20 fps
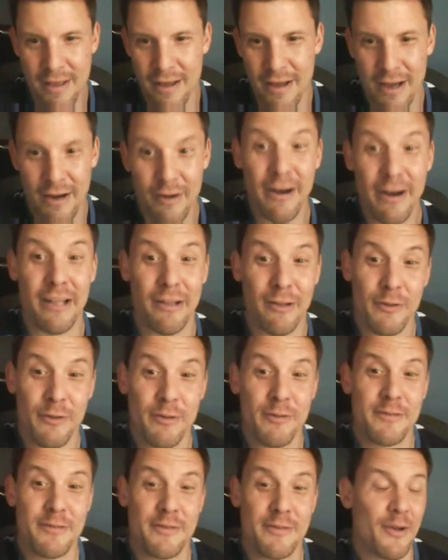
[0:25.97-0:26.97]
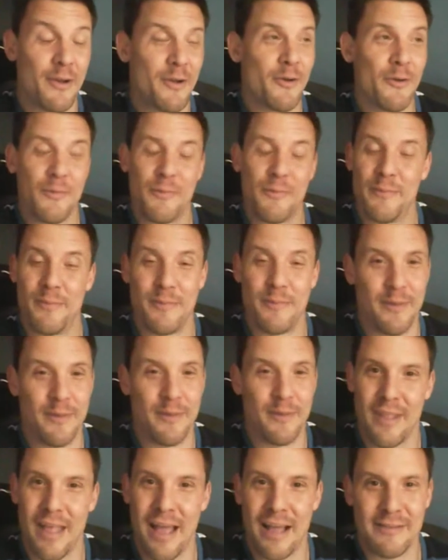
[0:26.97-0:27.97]
All right, Lou. So
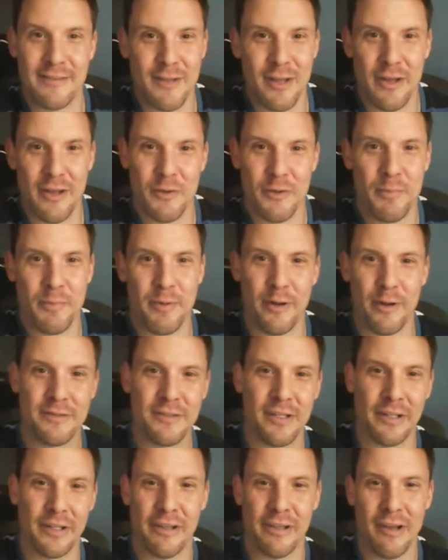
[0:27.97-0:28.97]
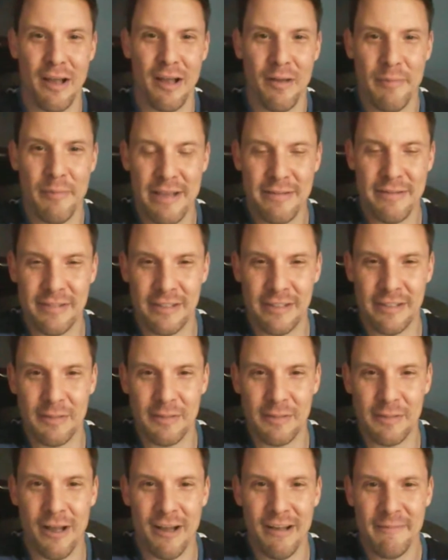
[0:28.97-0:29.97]
I saw your post on the Common Basics
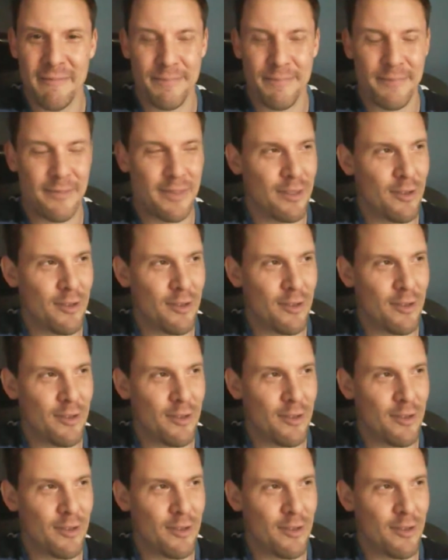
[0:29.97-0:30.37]
blog.